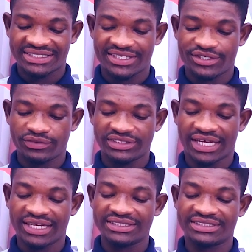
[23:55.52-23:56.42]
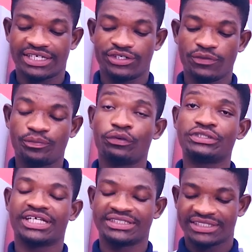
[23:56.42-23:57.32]
need new challenges and new
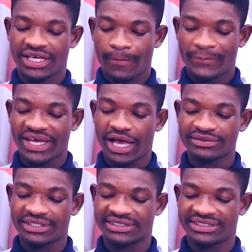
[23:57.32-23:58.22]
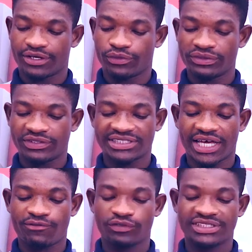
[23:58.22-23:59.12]
projects. Perhaps it's a good
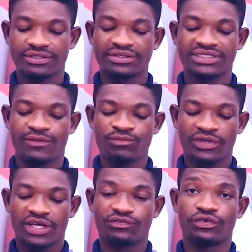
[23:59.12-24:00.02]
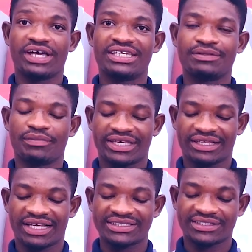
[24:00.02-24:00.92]
time for Chelsea and for Eden
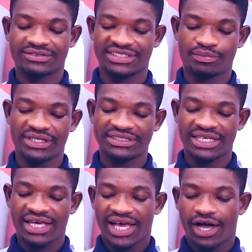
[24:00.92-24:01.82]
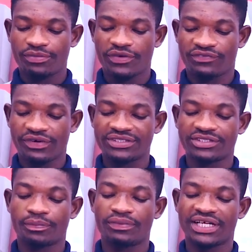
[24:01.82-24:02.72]
Michael Hazard to split. I would be very
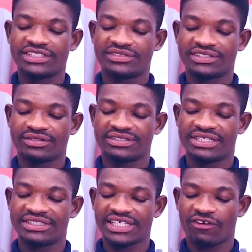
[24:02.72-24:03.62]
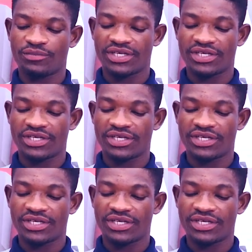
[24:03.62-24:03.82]
surprised if Chelsea didn't have